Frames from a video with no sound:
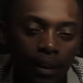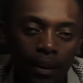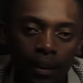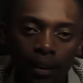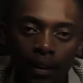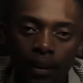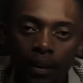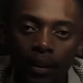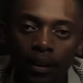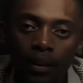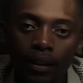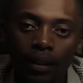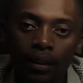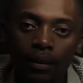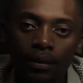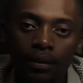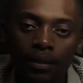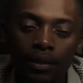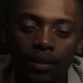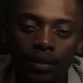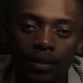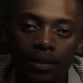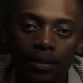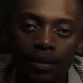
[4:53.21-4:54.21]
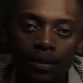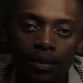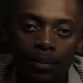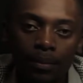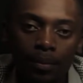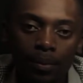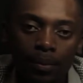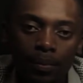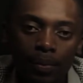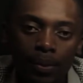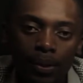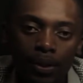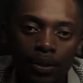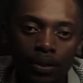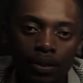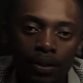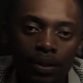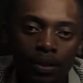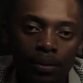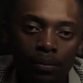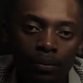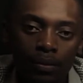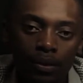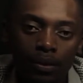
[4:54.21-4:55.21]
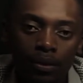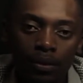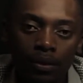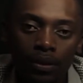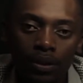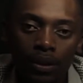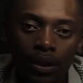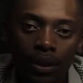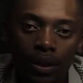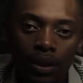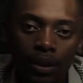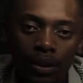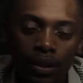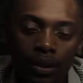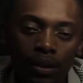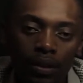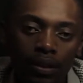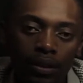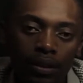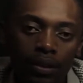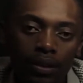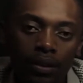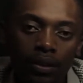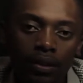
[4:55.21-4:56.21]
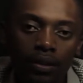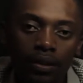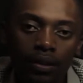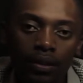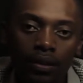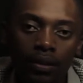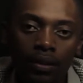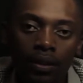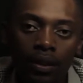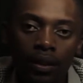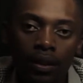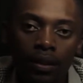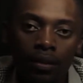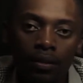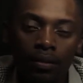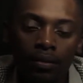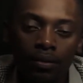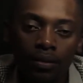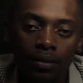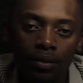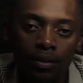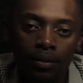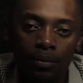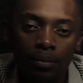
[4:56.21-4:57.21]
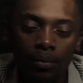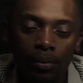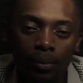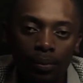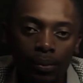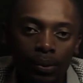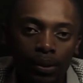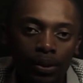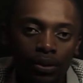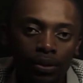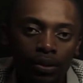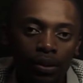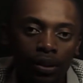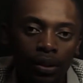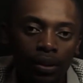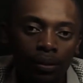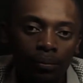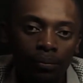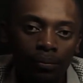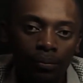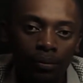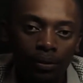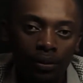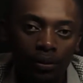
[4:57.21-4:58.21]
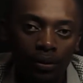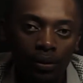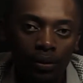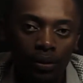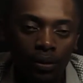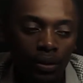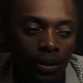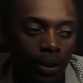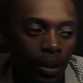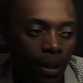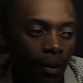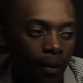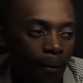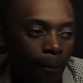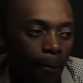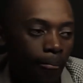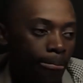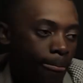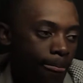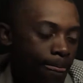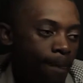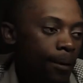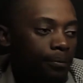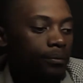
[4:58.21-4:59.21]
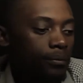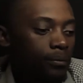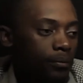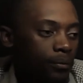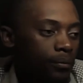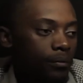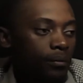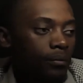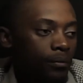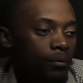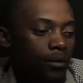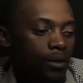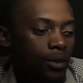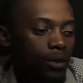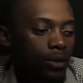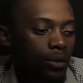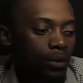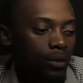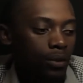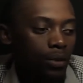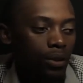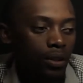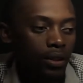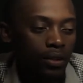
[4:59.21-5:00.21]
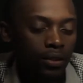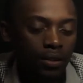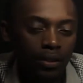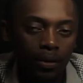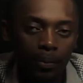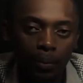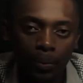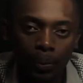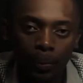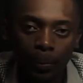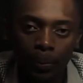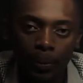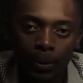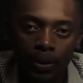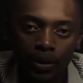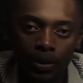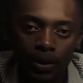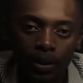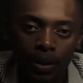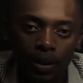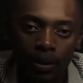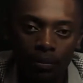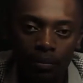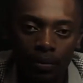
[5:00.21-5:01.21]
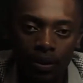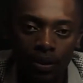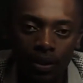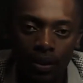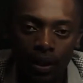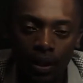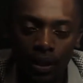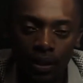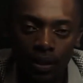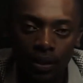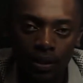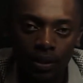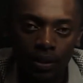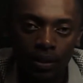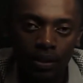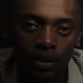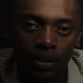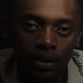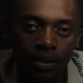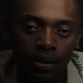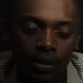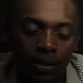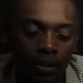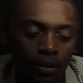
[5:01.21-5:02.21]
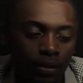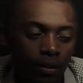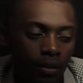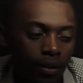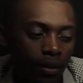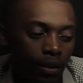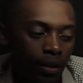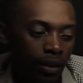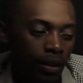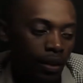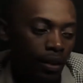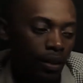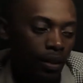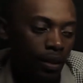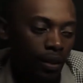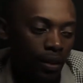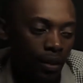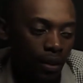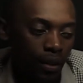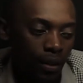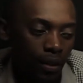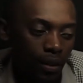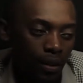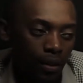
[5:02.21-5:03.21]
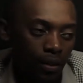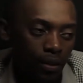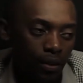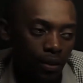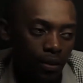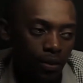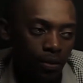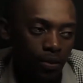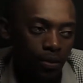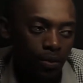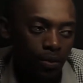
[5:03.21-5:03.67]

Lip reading: And how does a simple pendulum looks like? This is how a simple pendulum looks like. So a simple pendulum is actually an